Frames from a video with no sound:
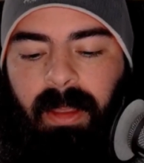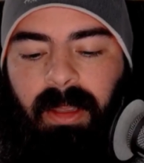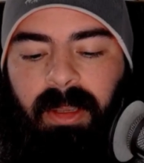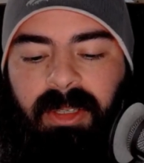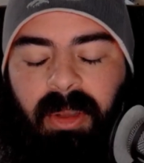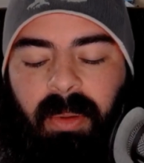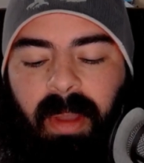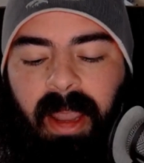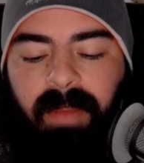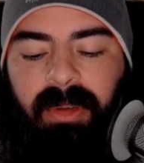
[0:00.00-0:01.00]
So
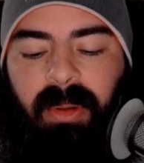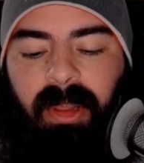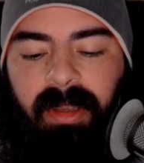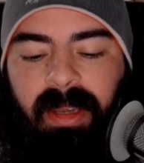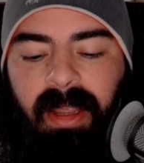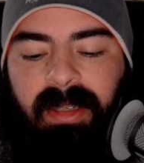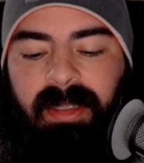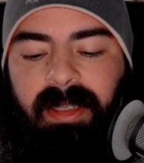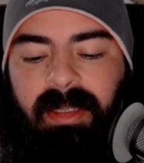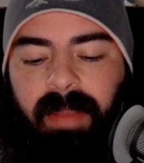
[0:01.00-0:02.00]
after you click Next,
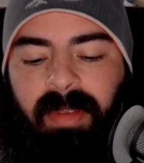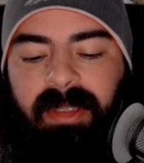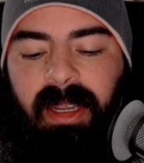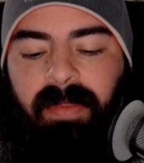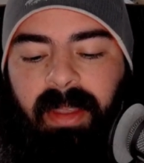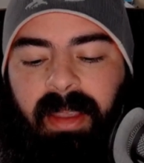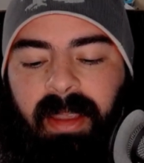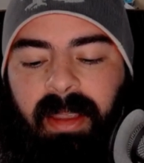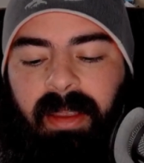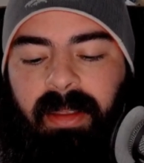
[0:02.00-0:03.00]
it says, have you saved the
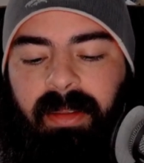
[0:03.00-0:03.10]
key?